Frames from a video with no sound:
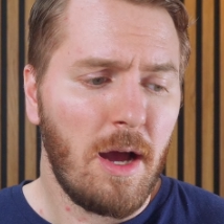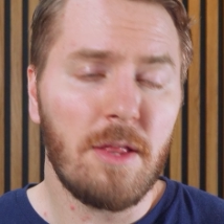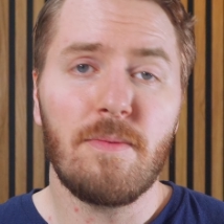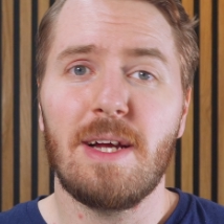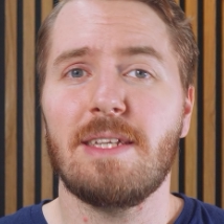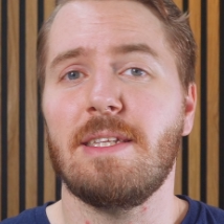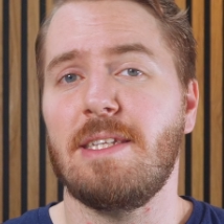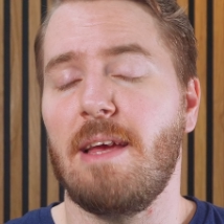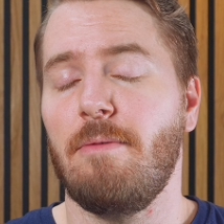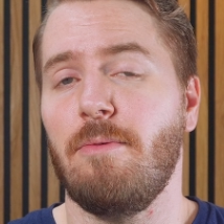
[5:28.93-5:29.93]
Otherwise, the
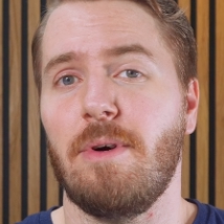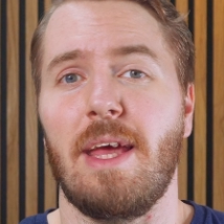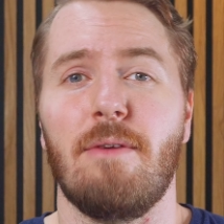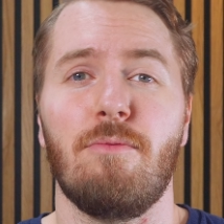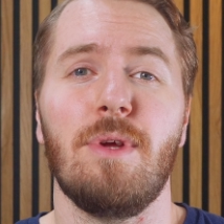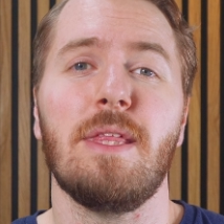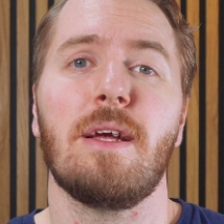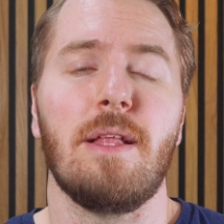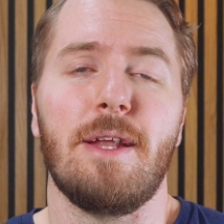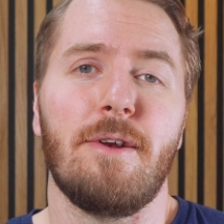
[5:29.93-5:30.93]
table will get really
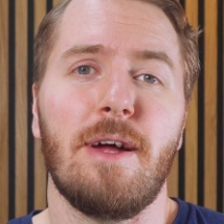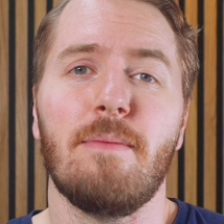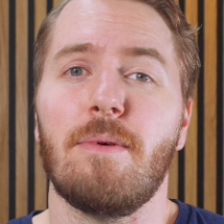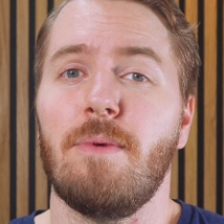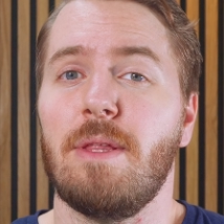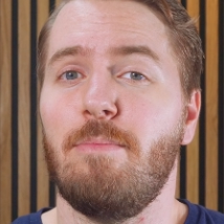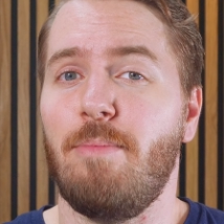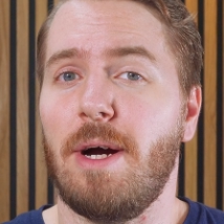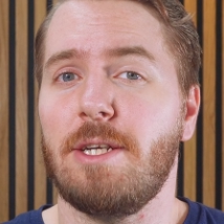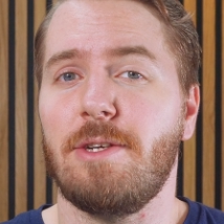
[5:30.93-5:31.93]
cluttered up with a
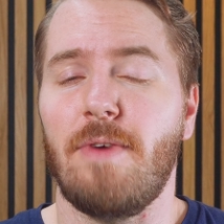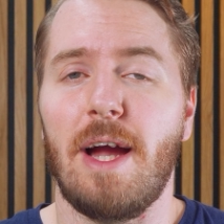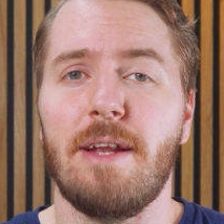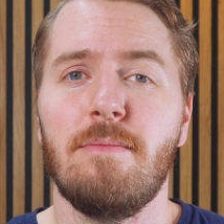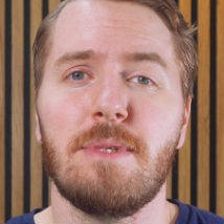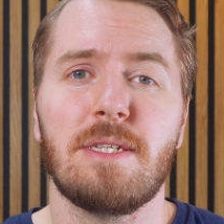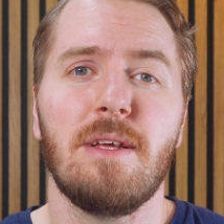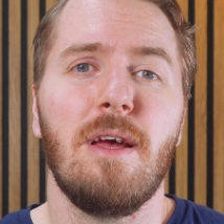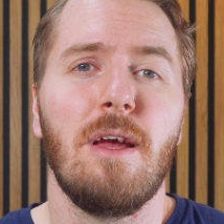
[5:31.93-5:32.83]
bunch of items,